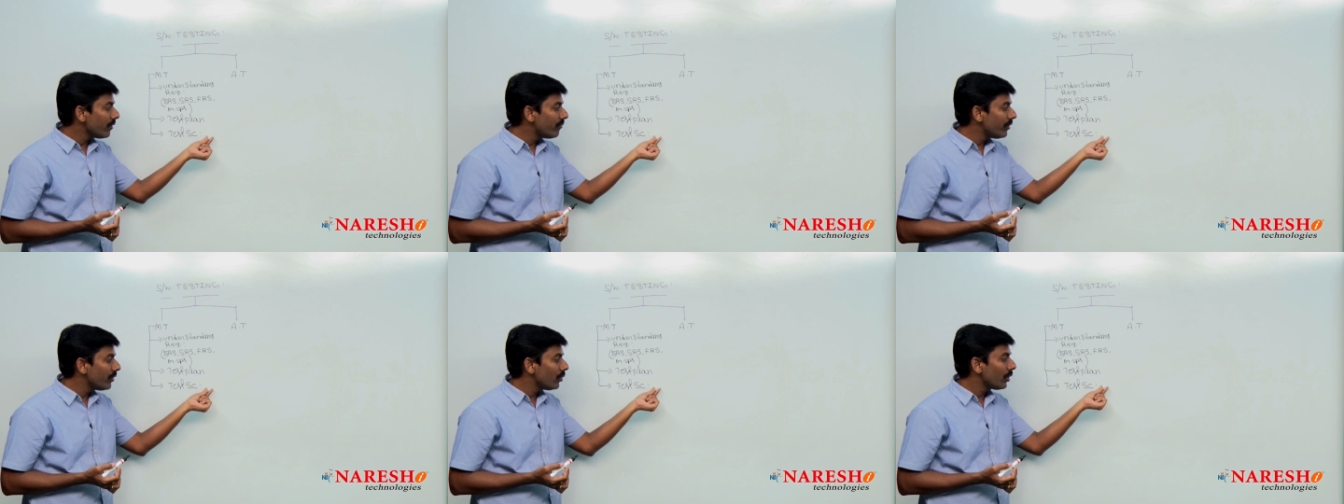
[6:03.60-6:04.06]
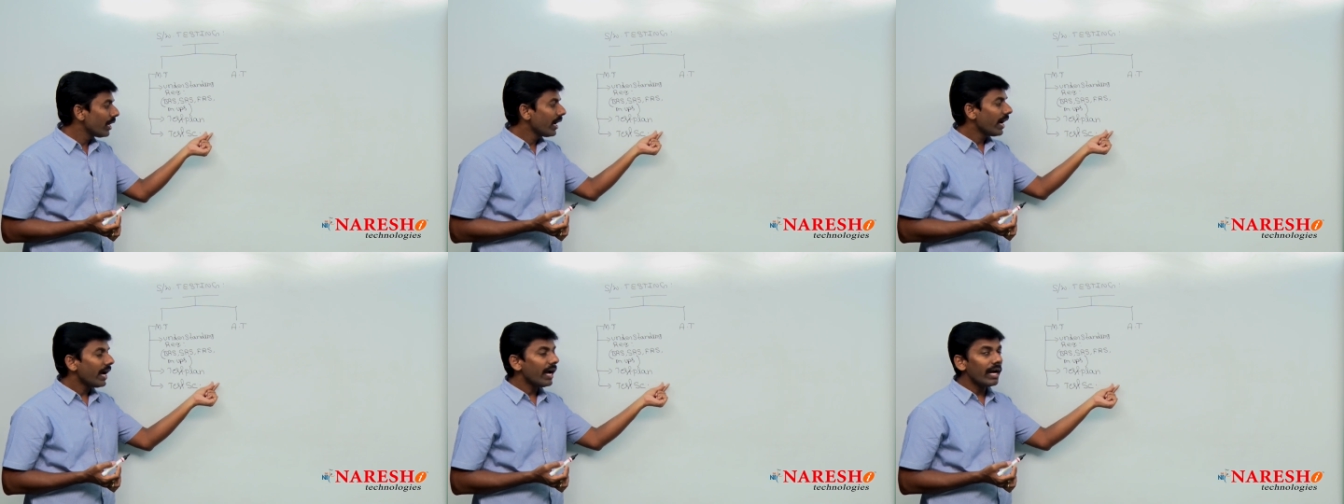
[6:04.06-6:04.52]
reviewed
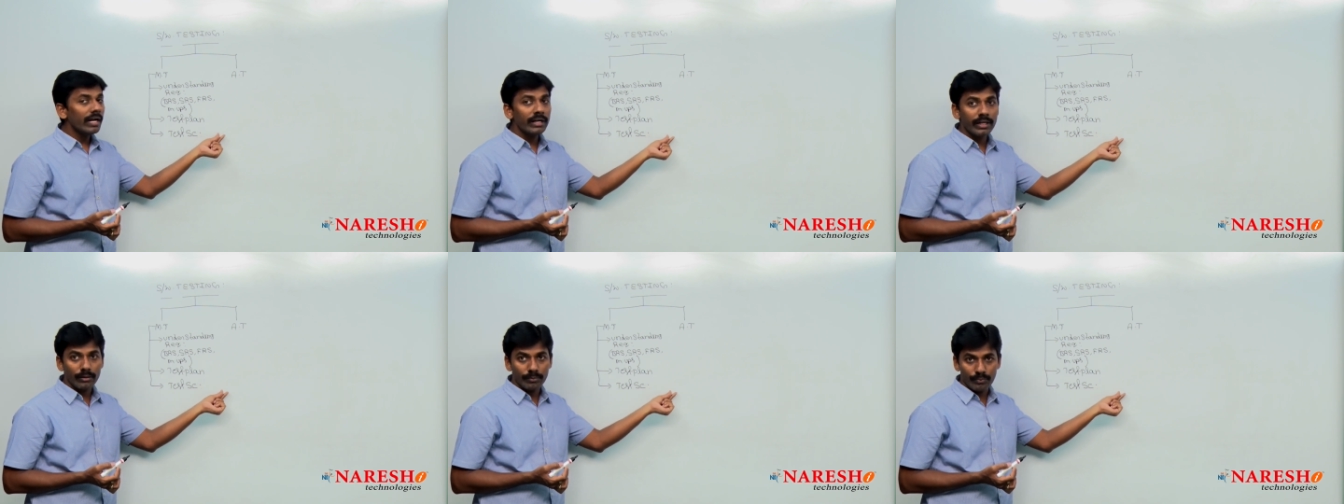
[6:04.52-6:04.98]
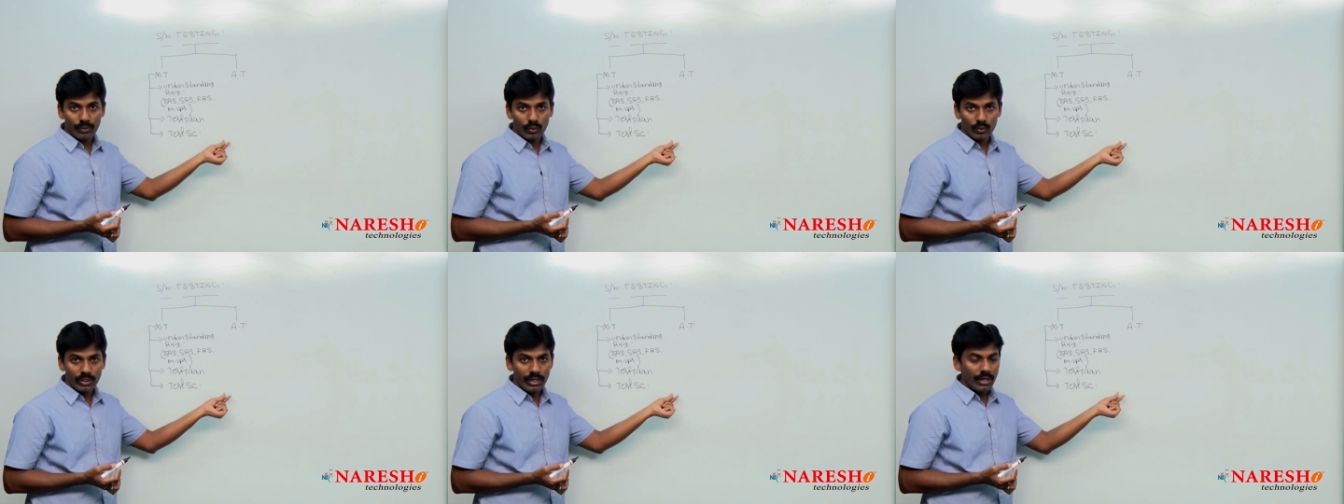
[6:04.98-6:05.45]
and
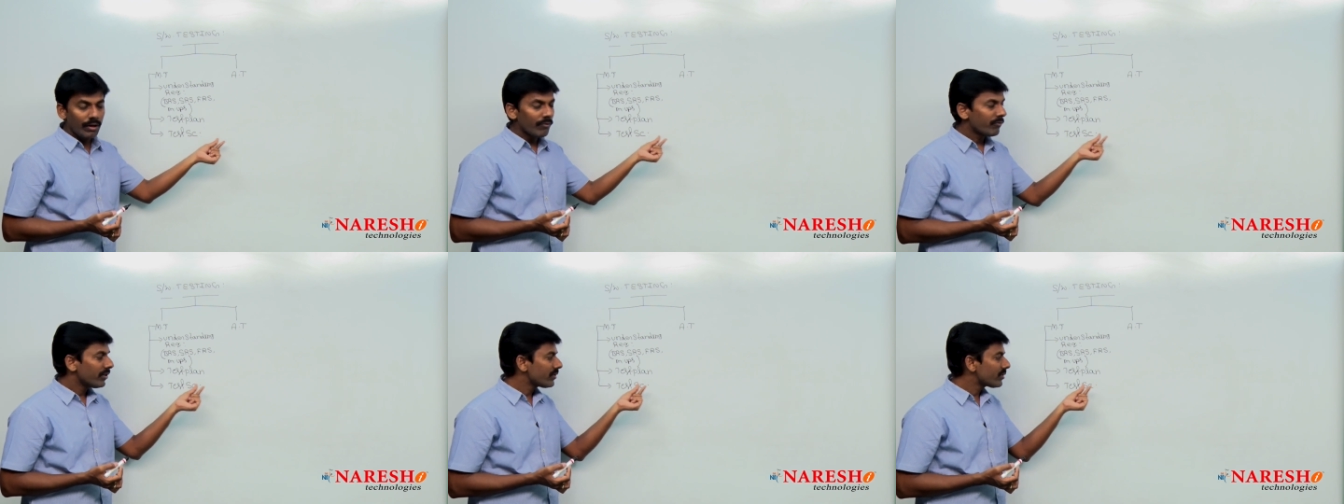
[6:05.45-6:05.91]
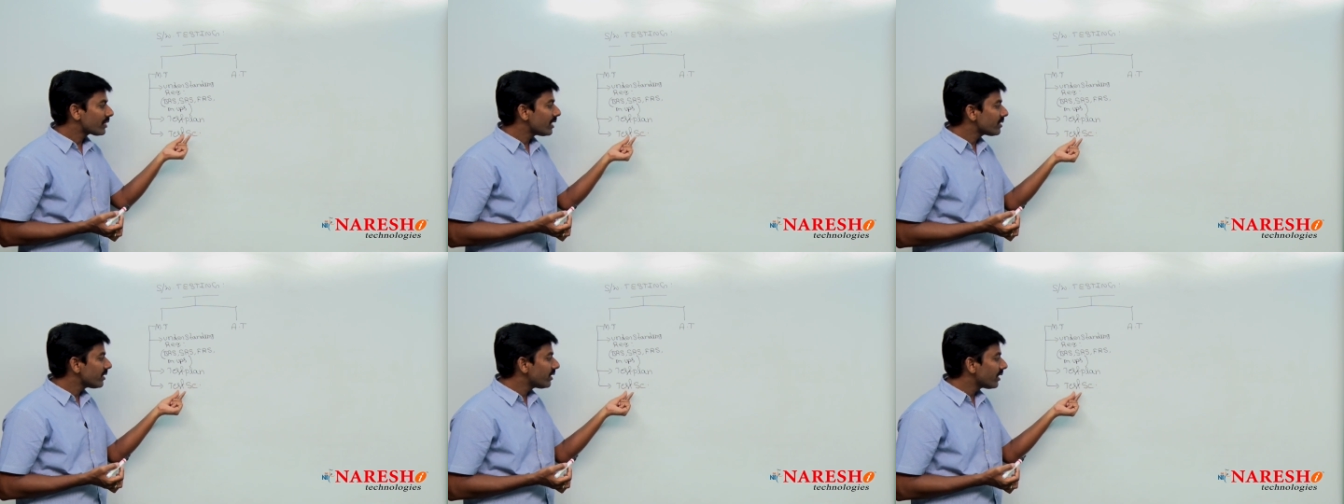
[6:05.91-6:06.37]
approved. First,
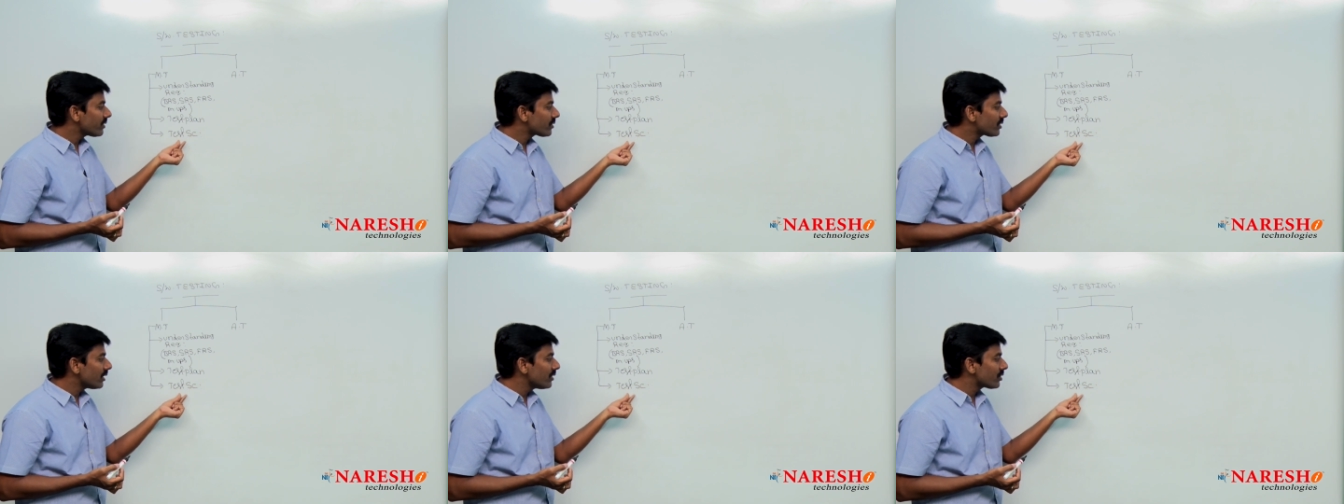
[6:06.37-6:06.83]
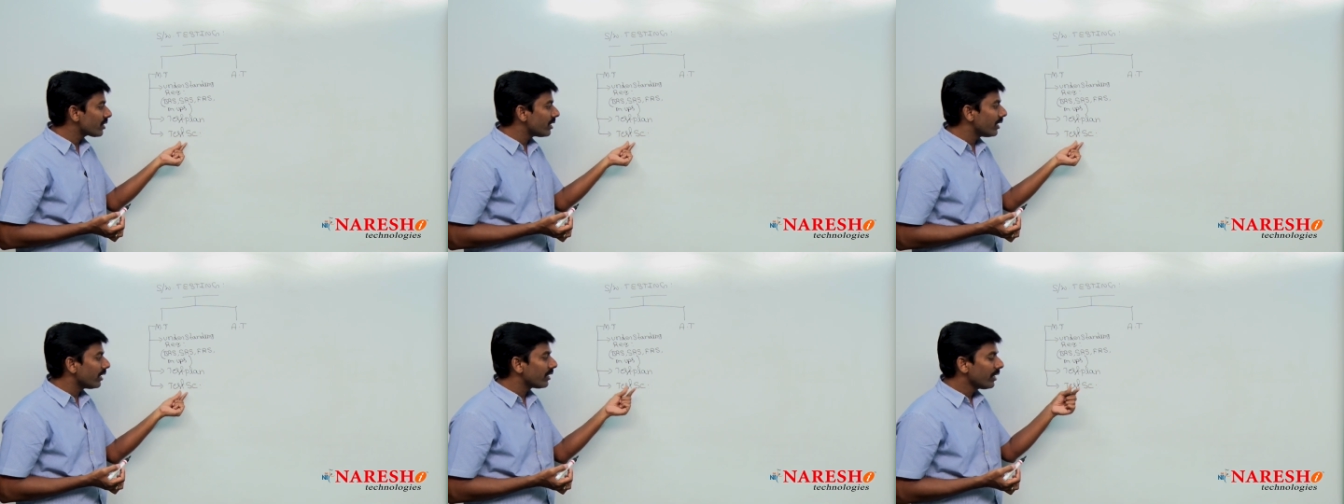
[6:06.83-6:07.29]
as a test
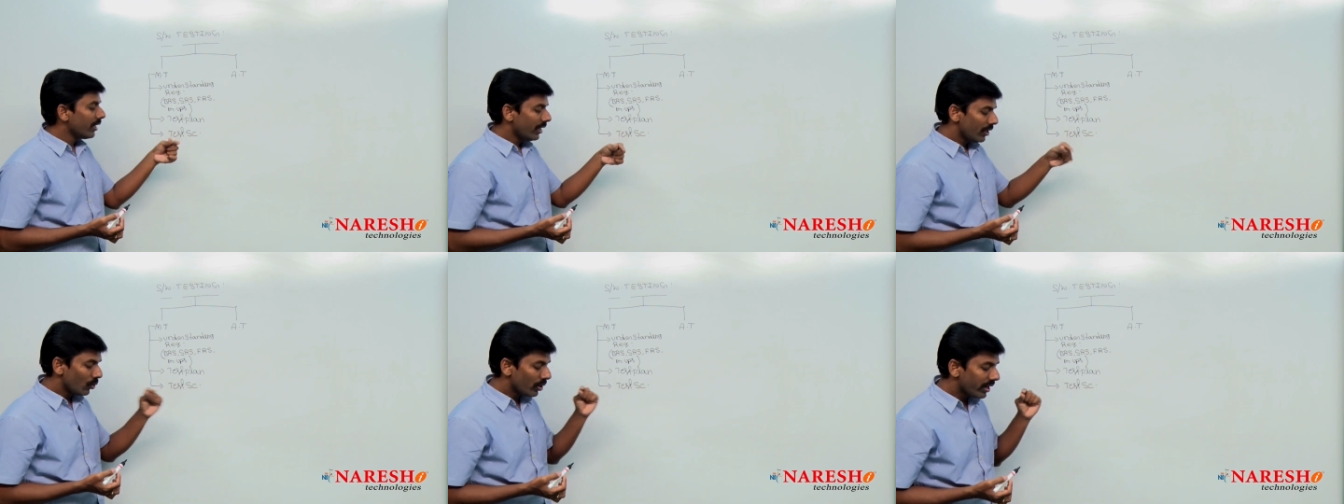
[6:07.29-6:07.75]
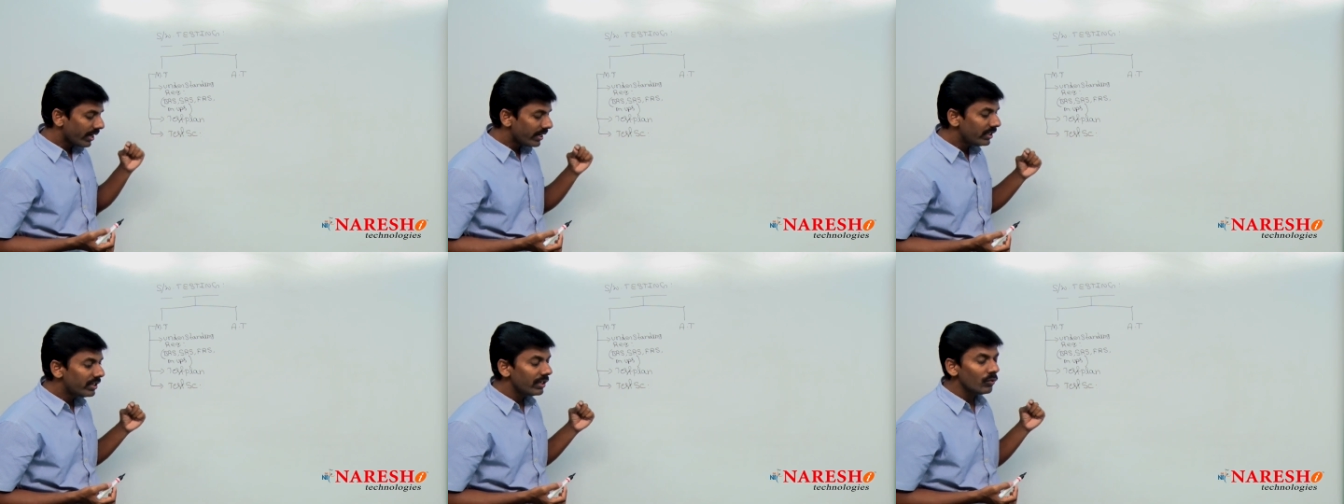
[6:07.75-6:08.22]
engineer, you are
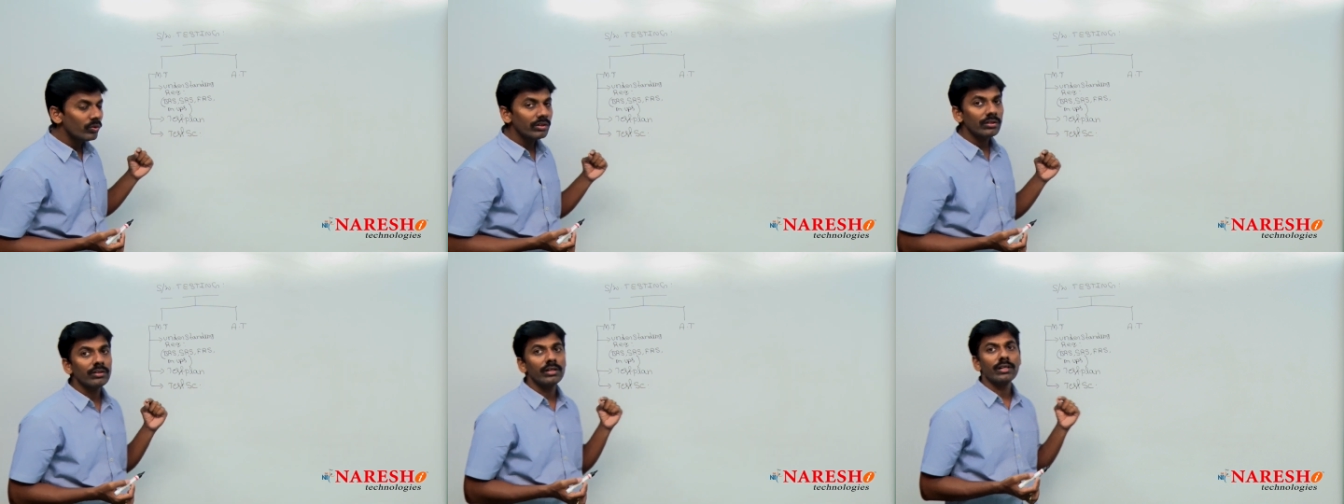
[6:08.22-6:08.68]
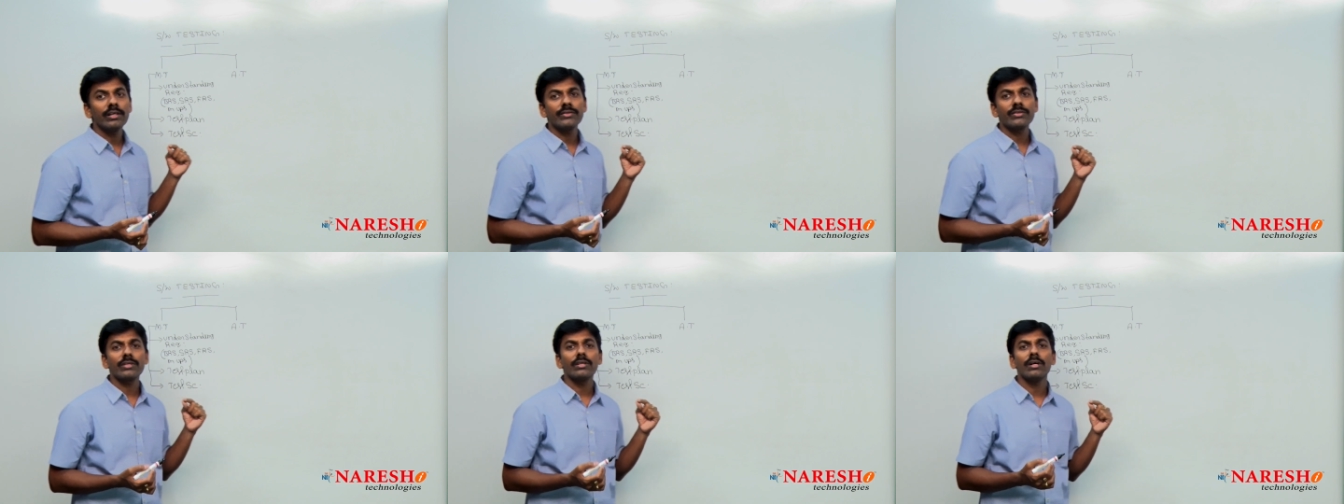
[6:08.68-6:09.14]
writing with the
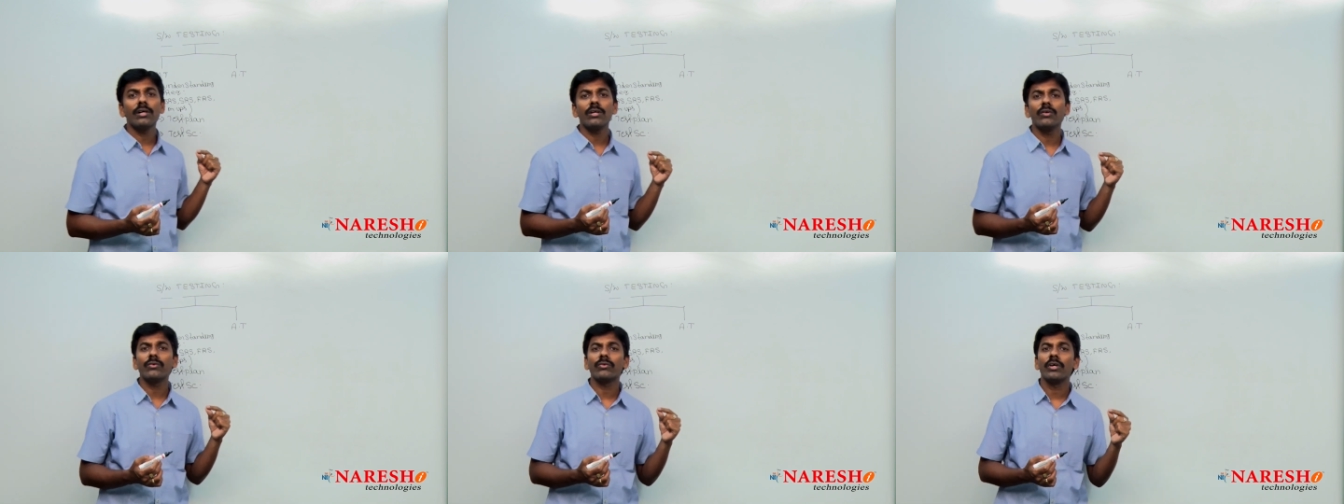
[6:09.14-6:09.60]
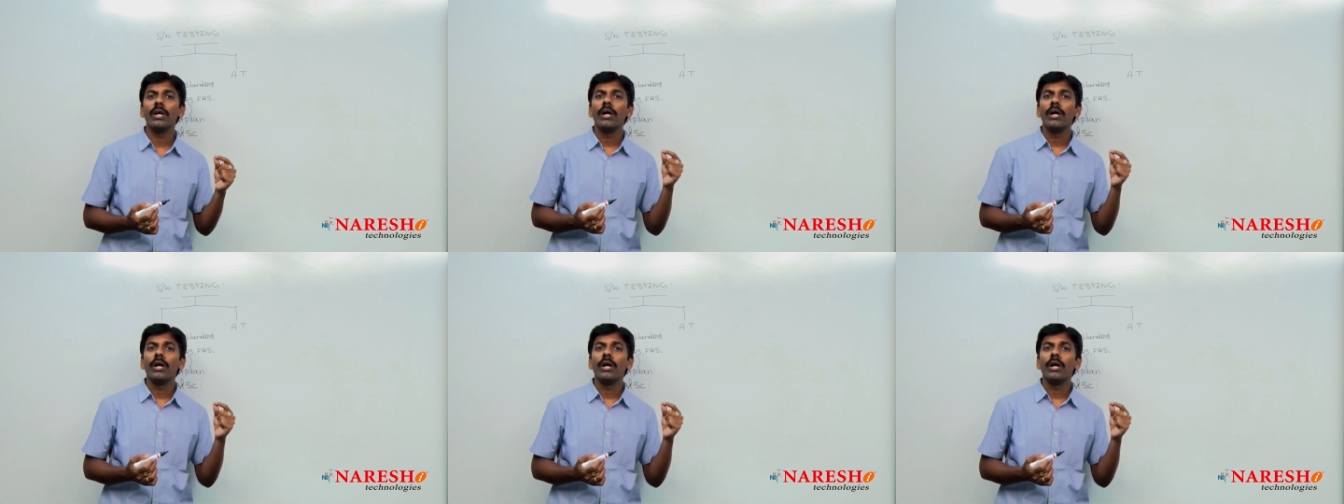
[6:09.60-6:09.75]
test scenarios.